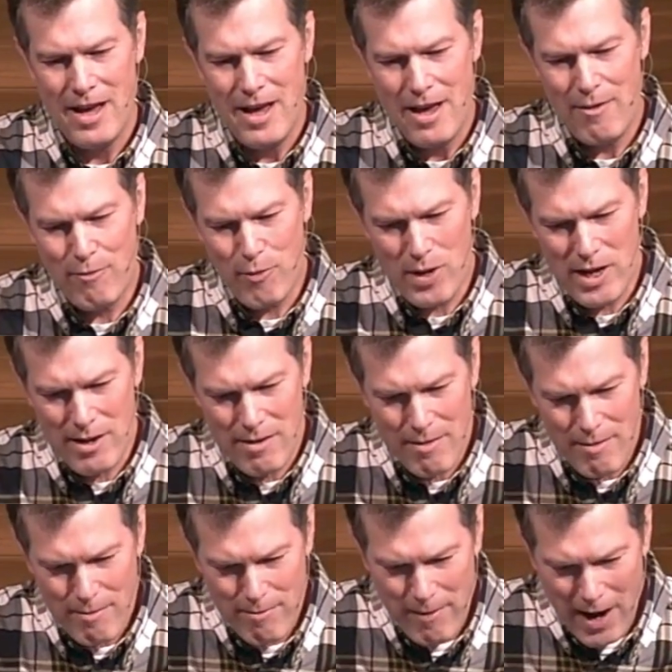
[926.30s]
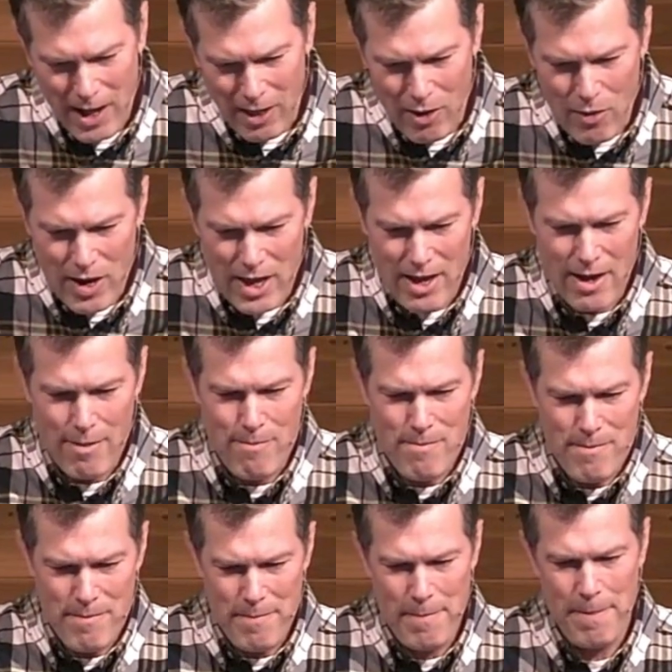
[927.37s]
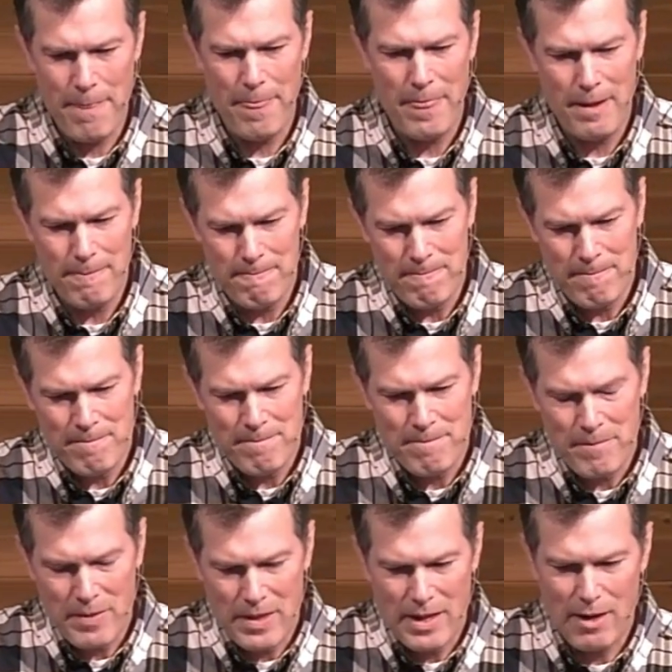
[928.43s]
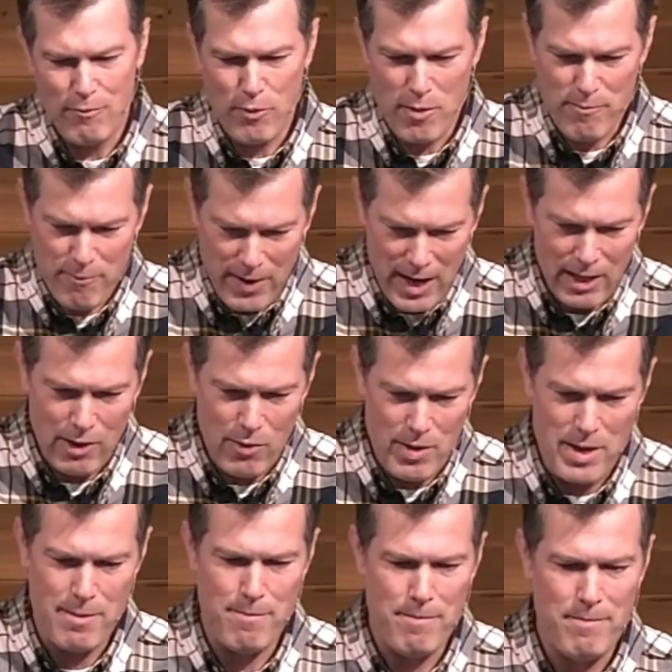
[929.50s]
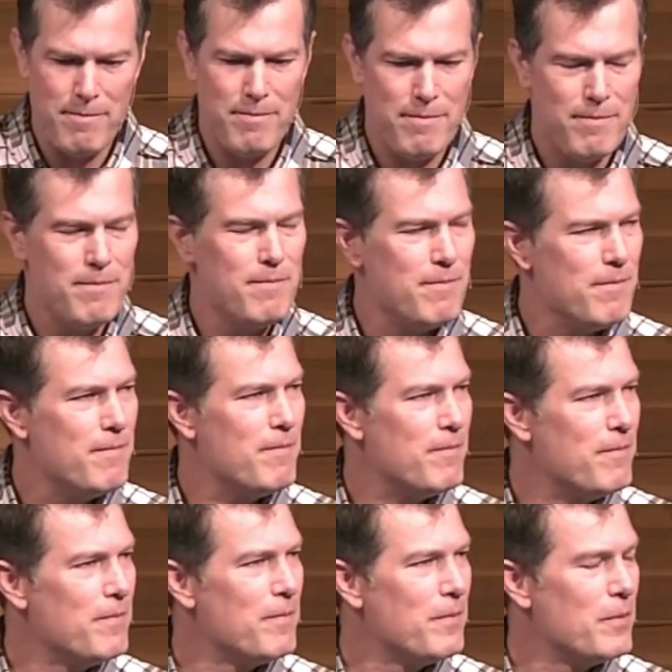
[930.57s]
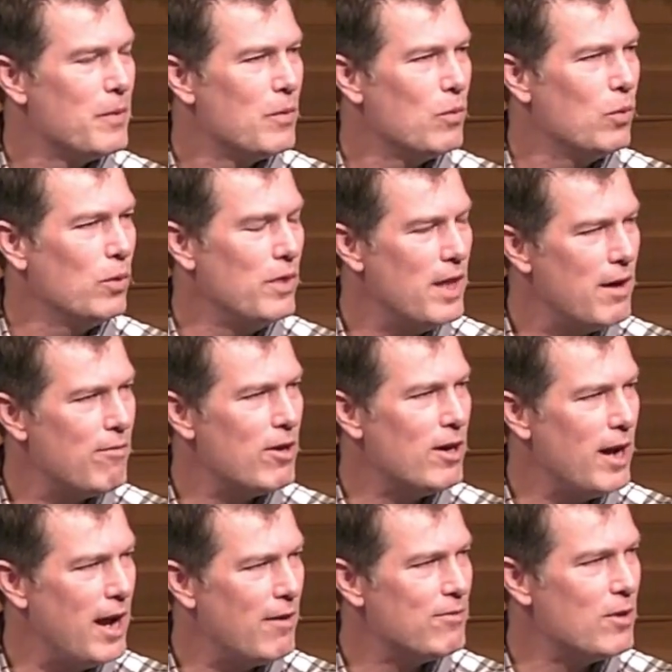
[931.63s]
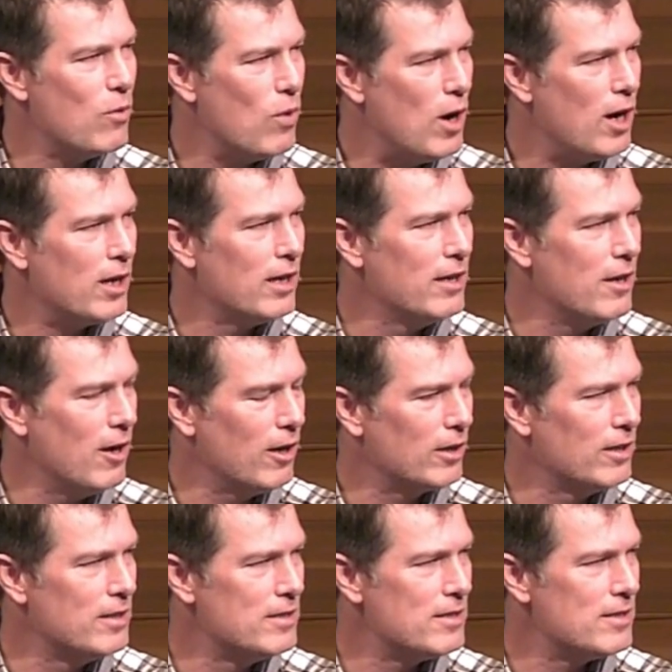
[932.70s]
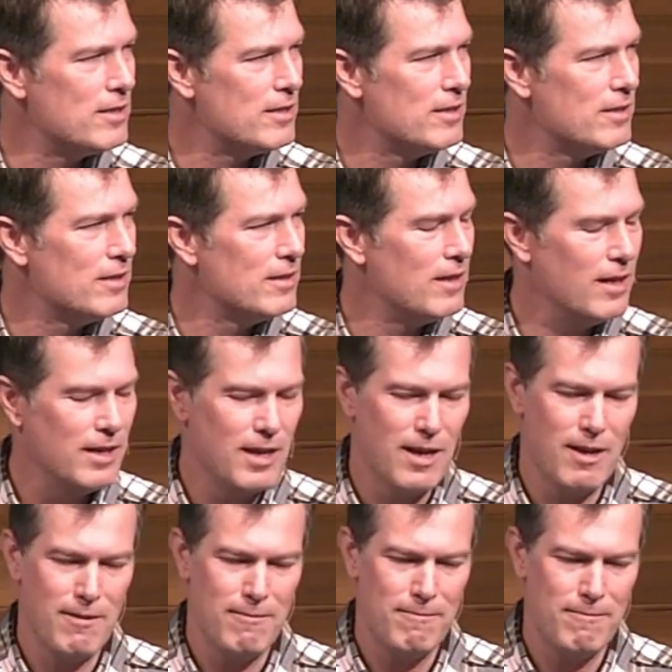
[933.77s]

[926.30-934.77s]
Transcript: If we follow him, if we follow him, we'll never have to walk in darkness again.